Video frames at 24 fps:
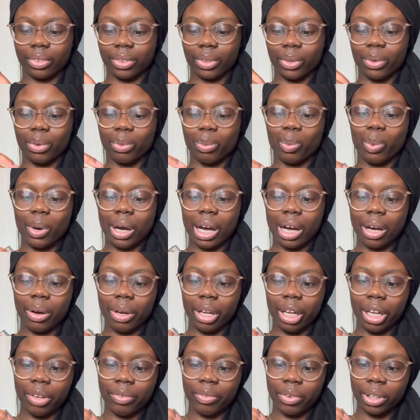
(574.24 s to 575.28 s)
Oh, wow.
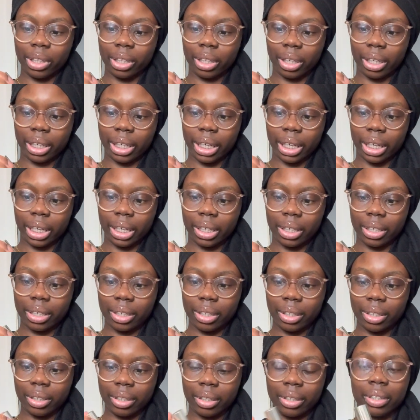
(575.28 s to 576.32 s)
Even the lid.
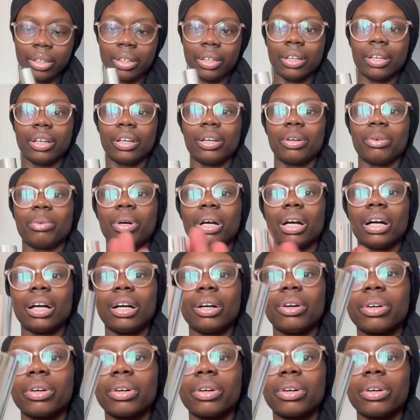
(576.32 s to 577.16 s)
Wow.